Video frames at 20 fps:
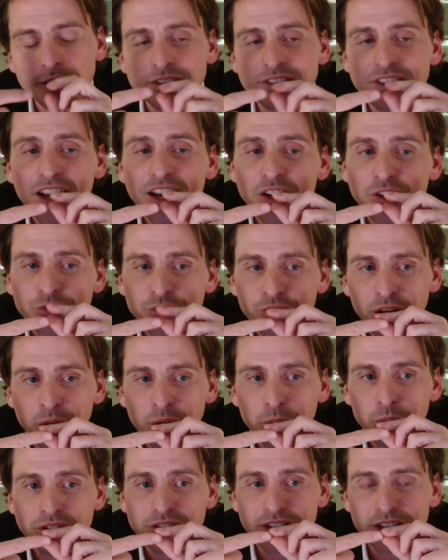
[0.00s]
The second
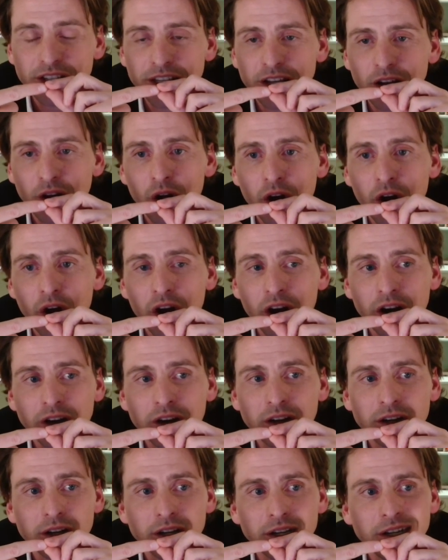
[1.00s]
thing we see
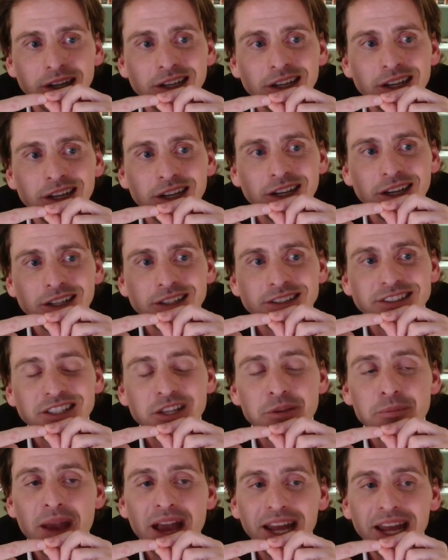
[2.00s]
are
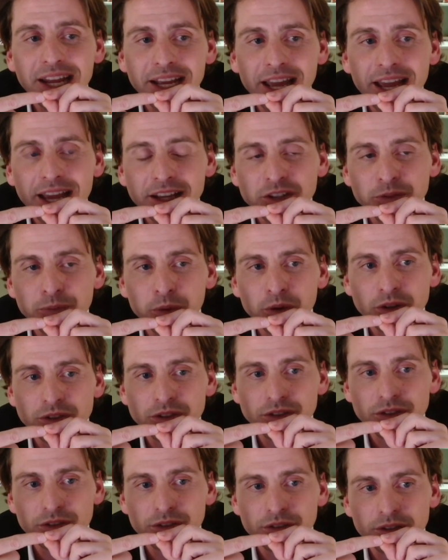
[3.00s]
thematic
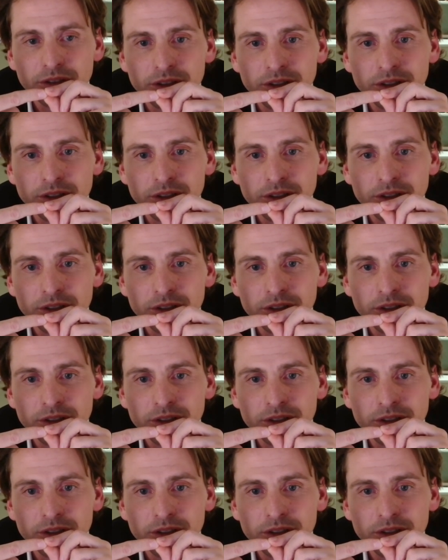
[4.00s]
experts.